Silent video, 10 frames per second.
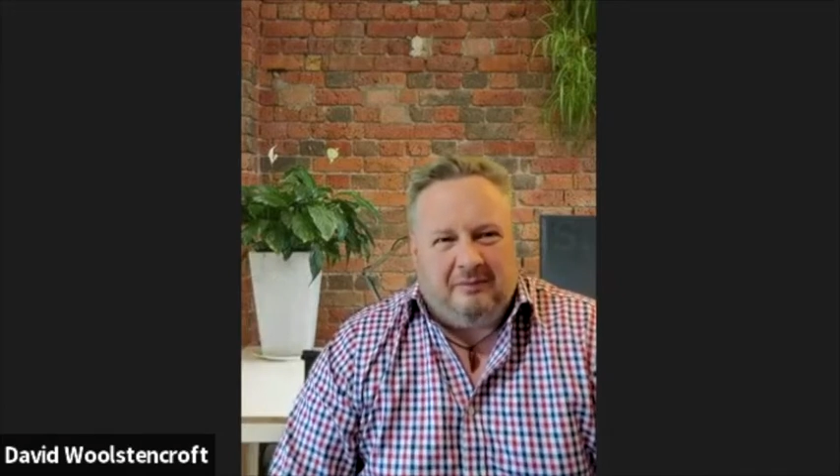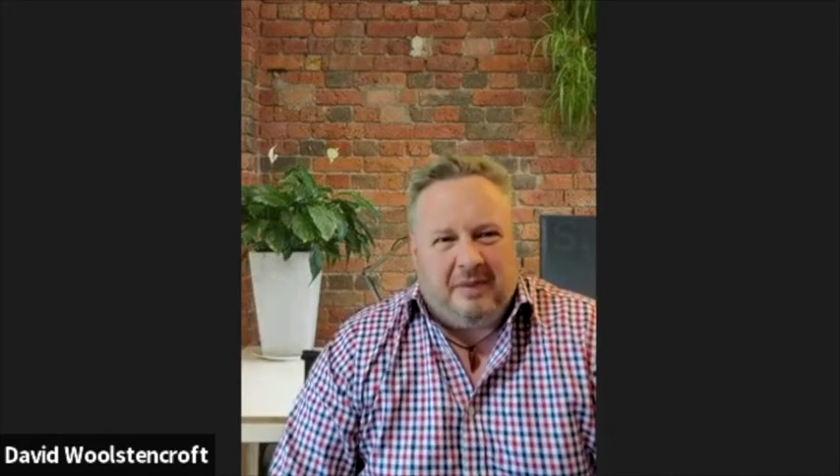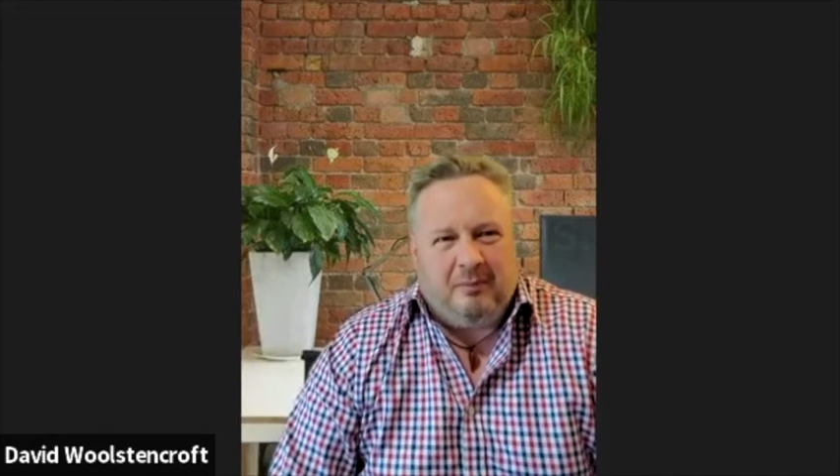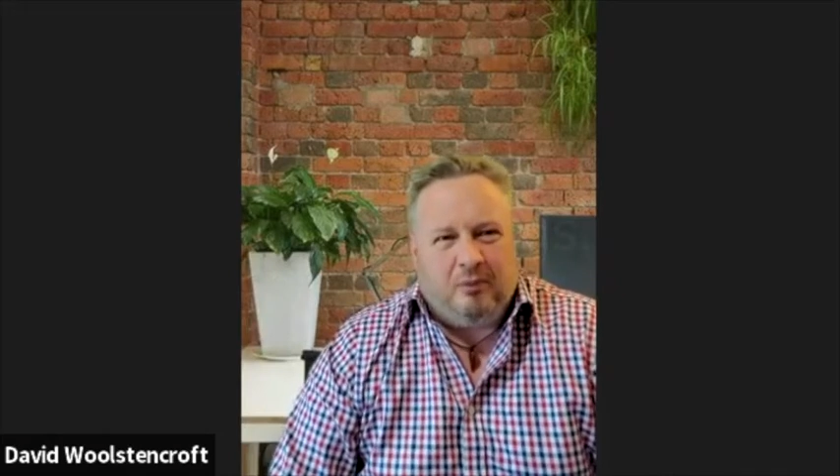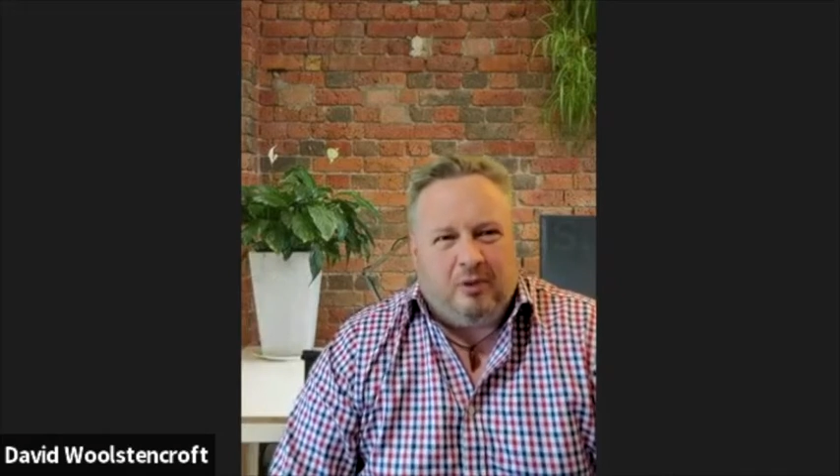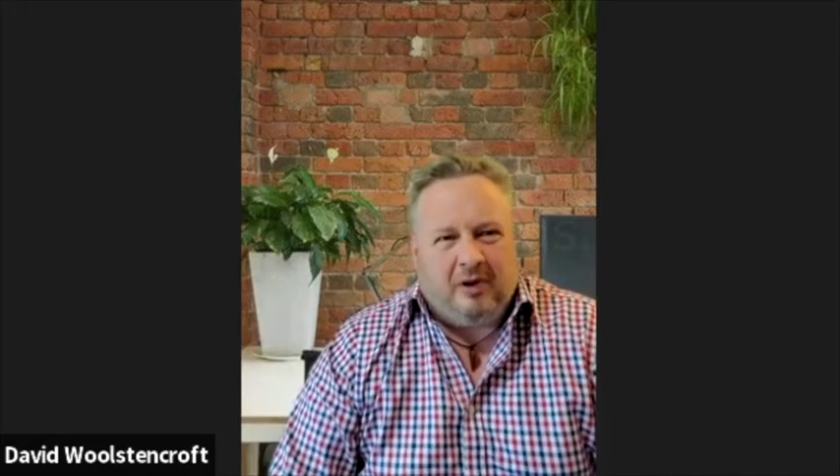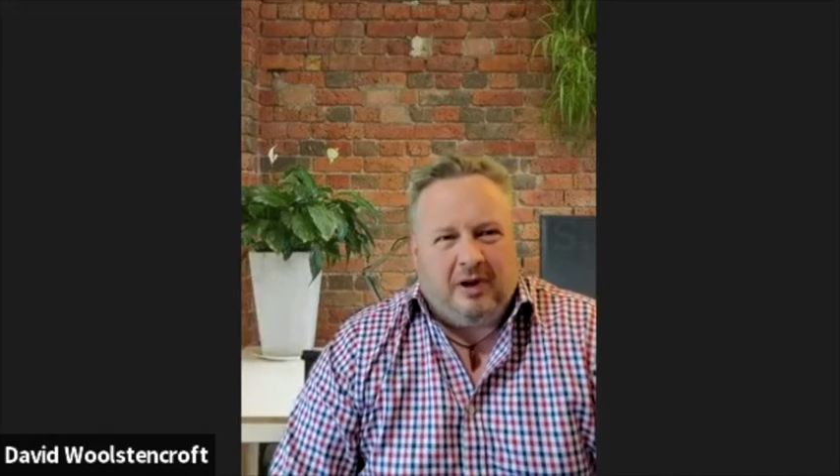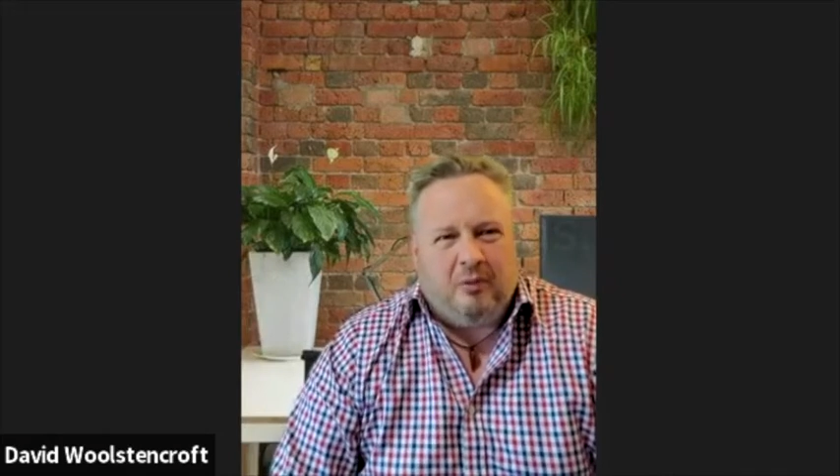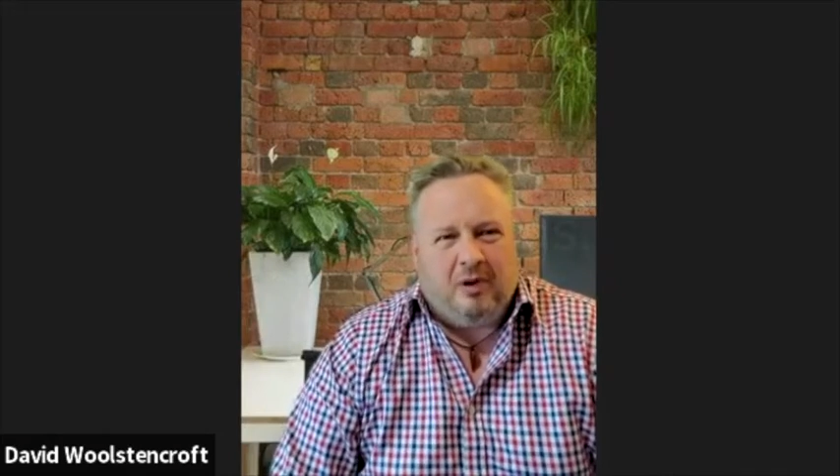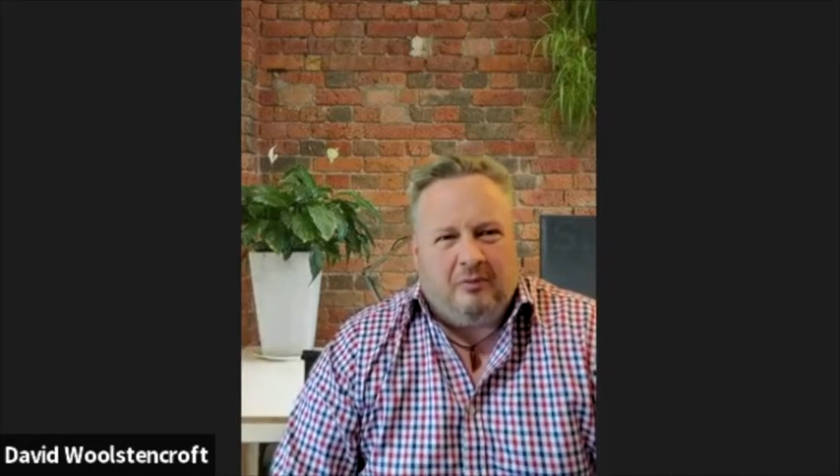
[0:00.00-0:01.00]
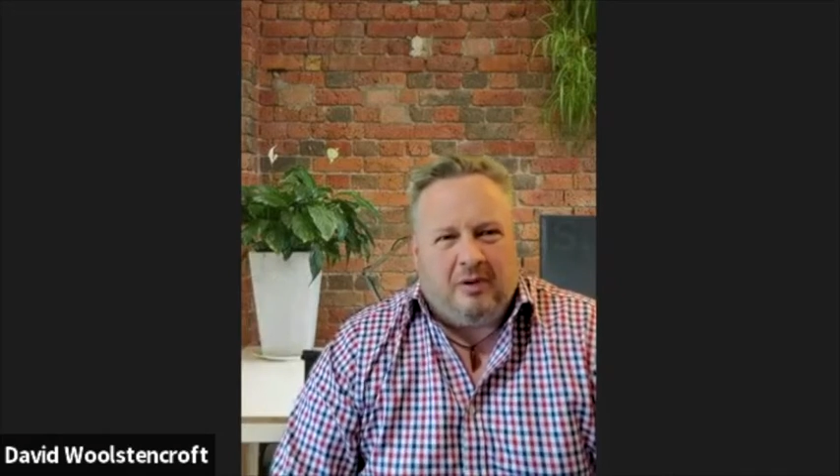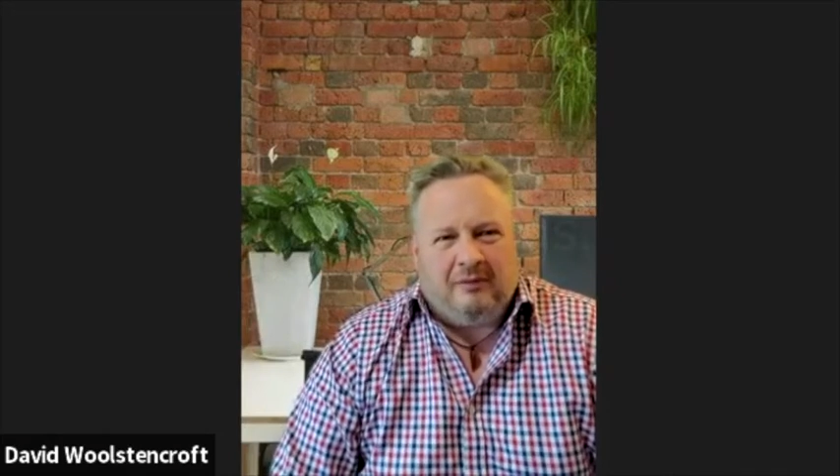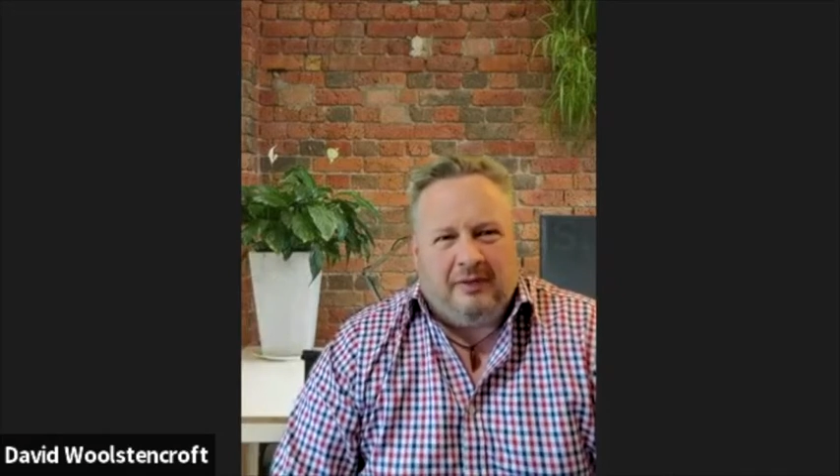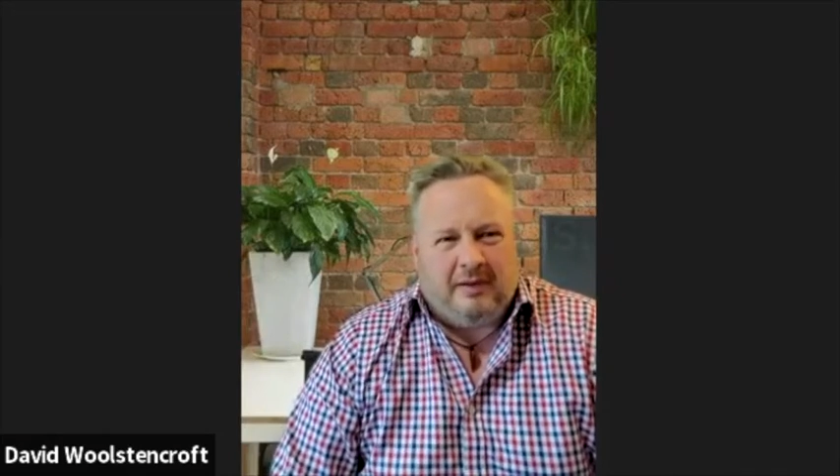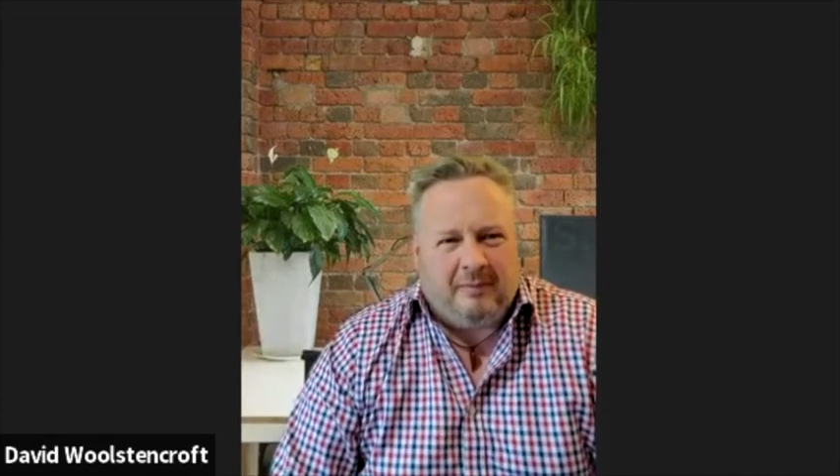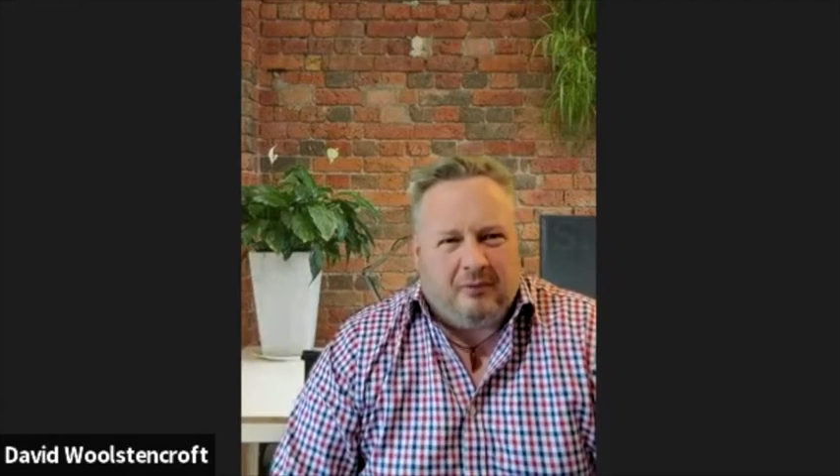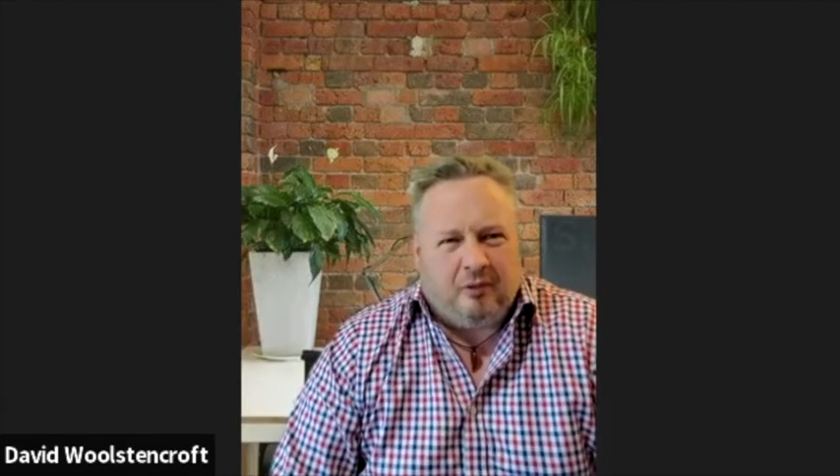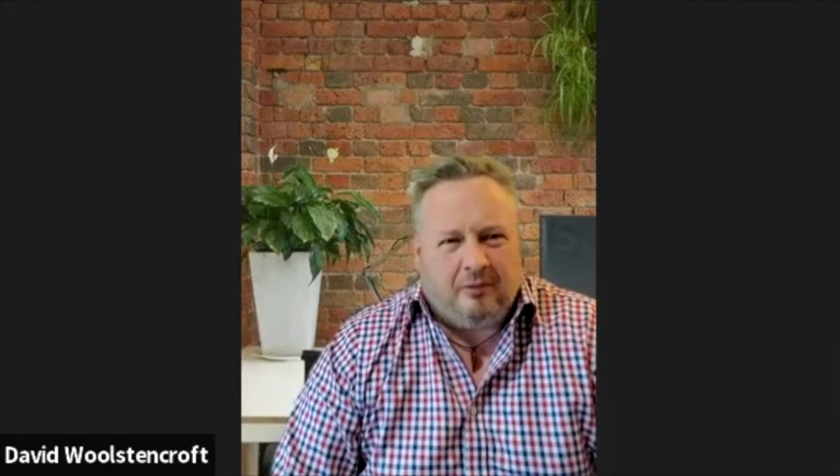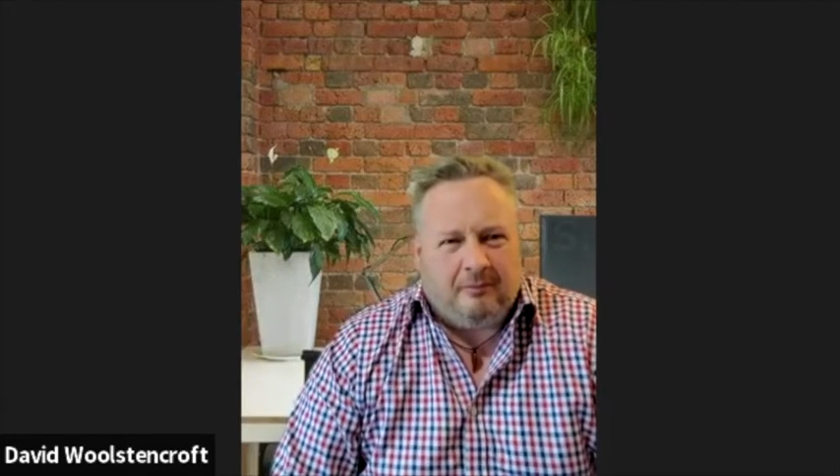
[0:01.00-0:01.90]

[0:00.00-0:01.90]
People want to know what roughly they're up for.